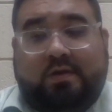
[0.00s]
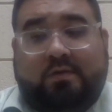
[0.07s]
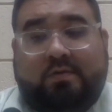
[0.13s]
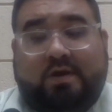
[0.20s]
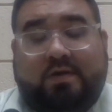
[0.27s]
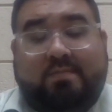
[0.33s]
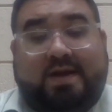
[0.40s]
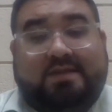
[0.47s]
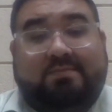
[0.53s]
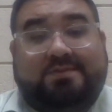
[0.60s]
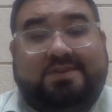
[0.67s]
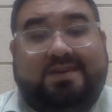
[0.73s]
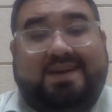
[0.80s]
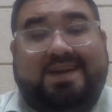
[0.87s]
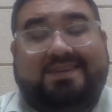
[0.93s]
Welcome back to
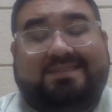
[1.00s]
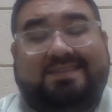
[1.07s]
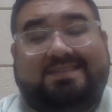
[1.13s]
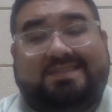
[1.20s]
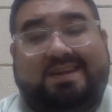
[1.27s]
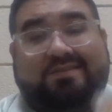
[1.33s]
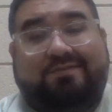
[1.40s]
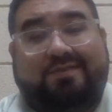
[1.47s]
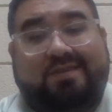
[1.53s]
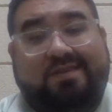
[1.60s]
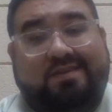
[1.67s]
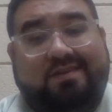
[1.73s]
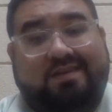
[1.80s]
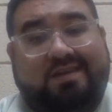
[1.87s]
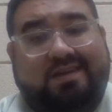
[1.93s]
Ventura, guys. It's time for
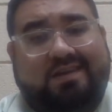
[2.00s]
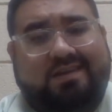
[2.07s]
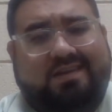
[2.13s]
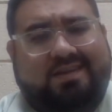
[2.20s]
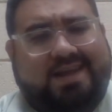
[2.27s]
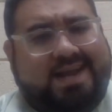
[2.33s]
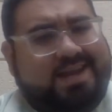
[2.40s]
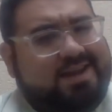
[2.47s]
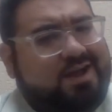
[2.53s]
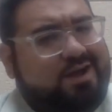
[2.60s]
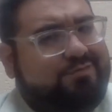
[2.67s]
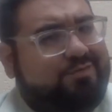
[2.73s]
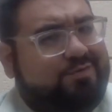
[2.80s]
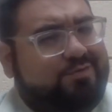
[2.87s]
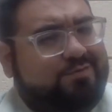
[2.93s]
another light
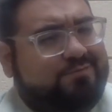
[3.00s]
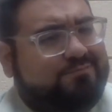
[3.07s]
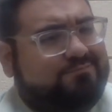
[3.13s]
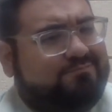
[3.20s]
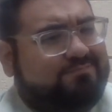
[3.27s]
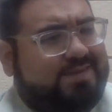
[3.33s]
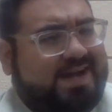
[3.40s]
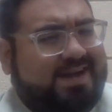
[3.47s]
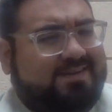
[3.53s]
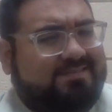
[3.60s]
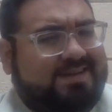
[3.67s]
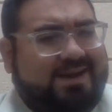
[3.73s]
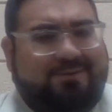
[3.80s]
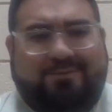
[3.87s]
novel, not